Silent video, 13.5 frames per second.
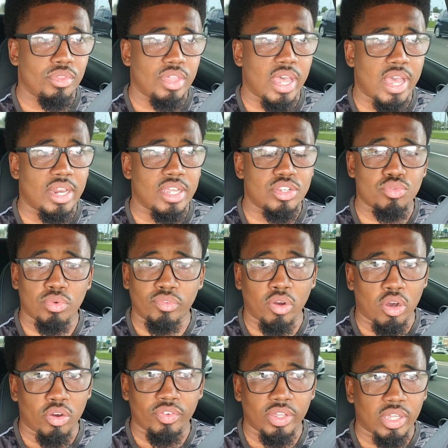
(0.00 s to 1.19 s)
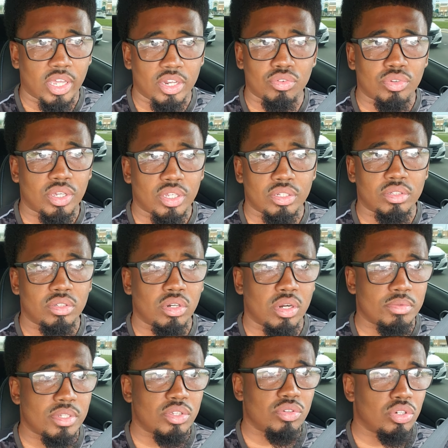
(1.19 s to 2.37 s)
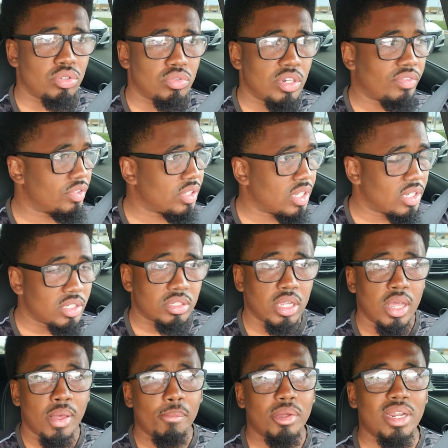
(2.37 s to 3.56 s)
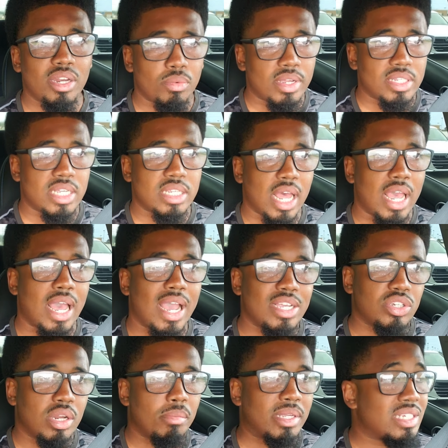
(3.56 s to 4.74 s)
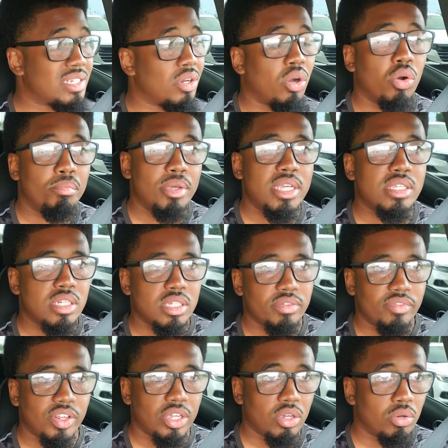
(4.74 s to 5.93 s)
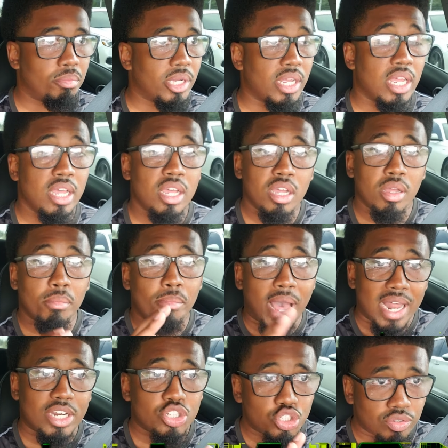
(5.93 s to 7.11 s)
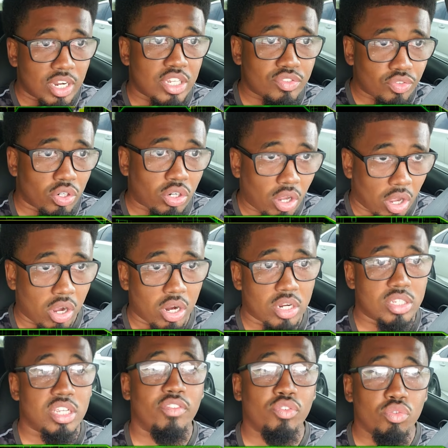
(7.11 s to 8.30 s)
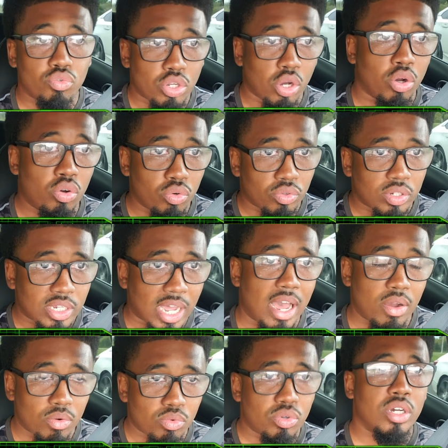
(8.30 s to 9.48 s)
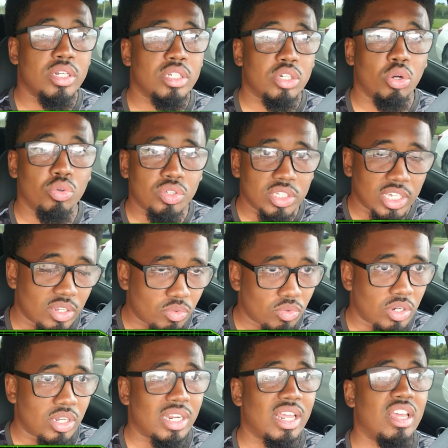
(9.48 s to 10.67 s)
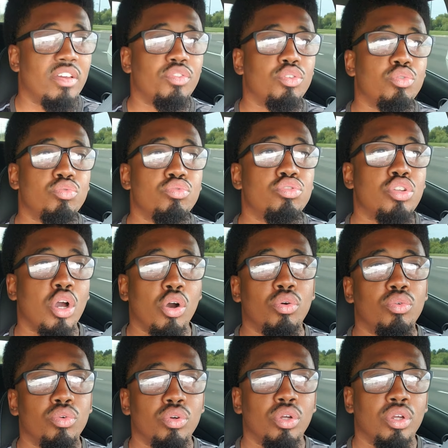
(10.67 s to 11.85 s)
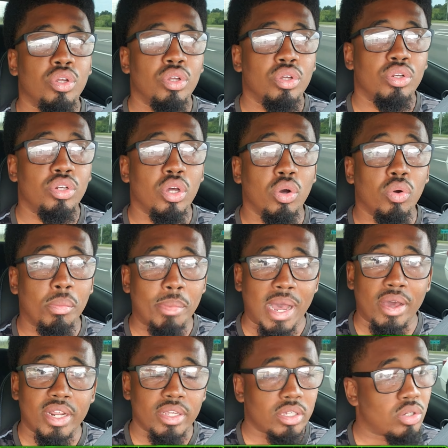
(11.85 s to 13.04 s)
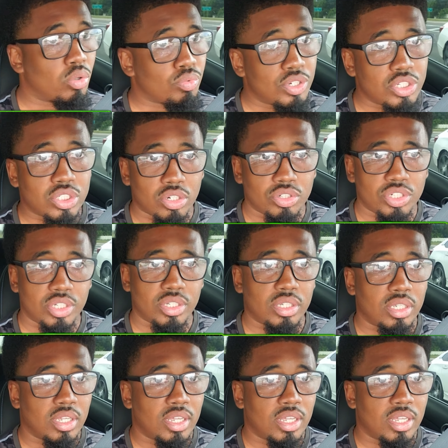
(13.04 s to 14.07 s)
that is revolving and you can you know what i'm saying you can do different things but anyways that's I, I, ain't trying to make this a whole business video but balance transfer cards if you don't got one go get one if you don't know about it go research it